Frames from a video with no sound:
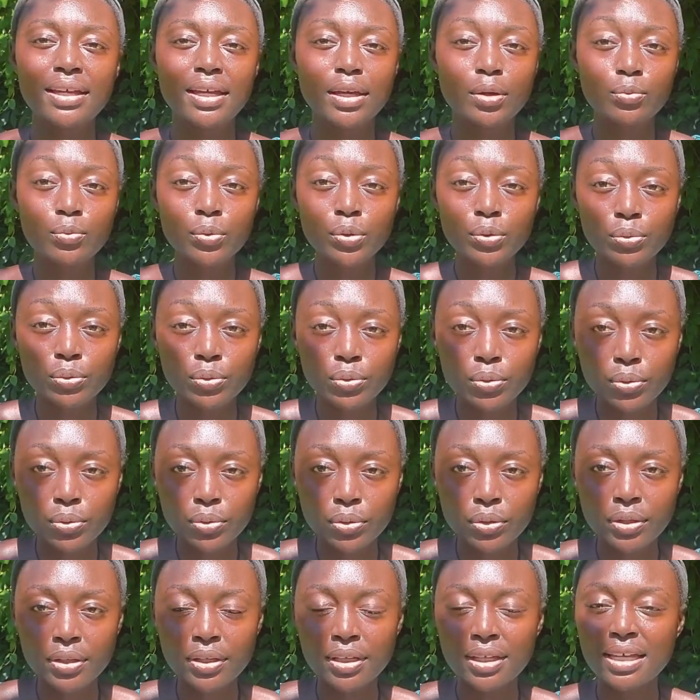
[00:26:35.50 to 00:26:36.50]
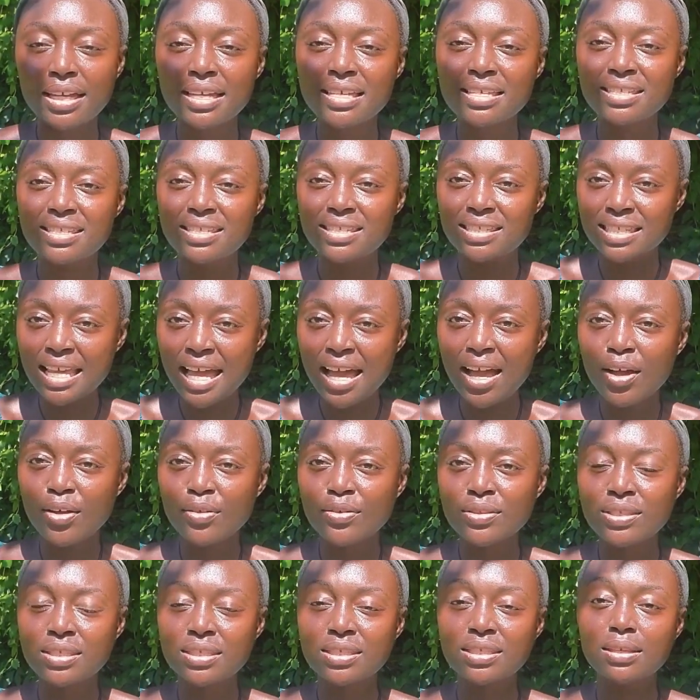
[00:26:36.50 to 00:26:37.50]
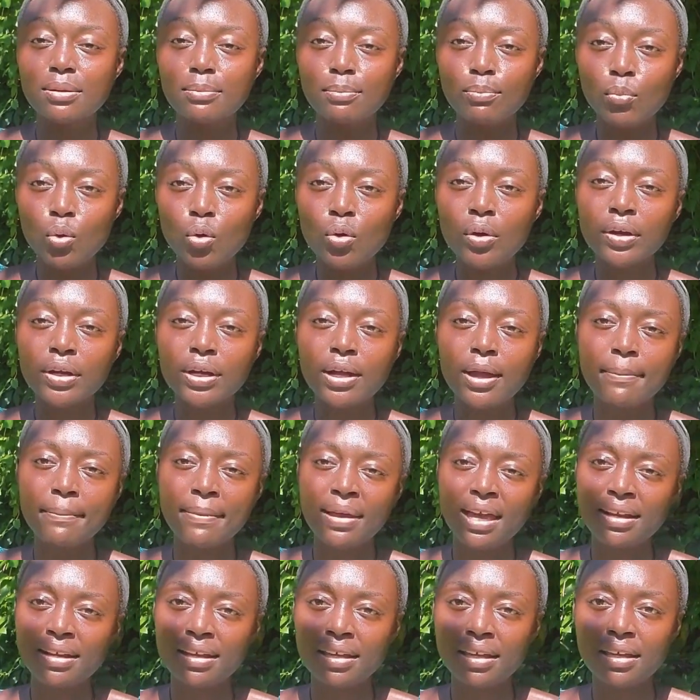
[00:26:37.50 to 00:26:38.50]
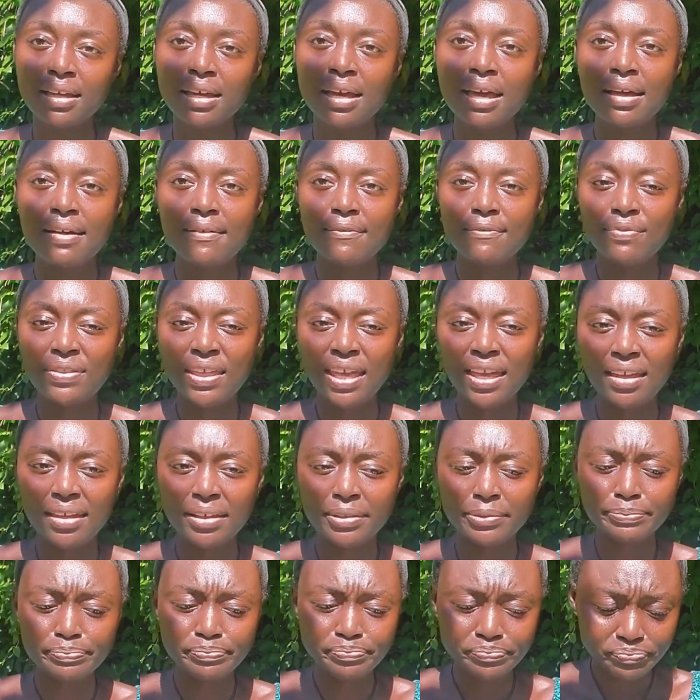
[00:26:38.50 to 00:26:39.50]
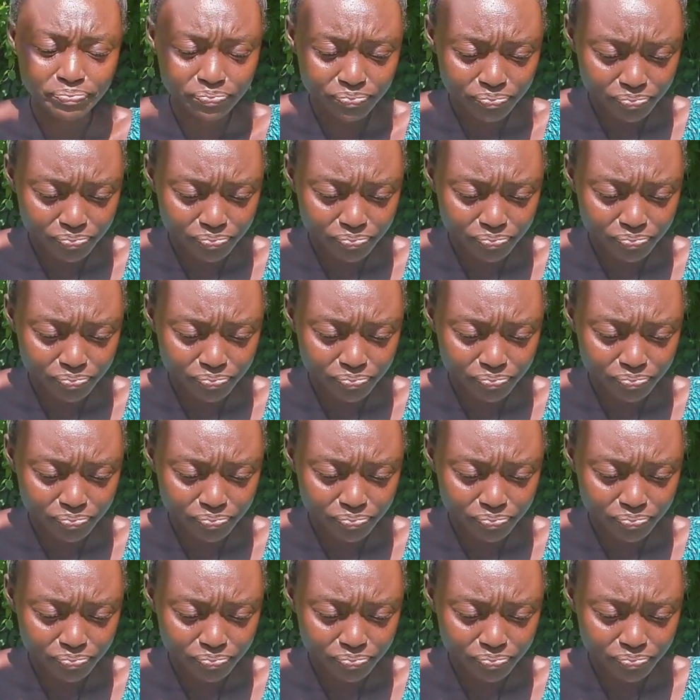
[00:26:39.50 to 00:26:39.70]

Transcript: Heru, it sounds more Kemetic than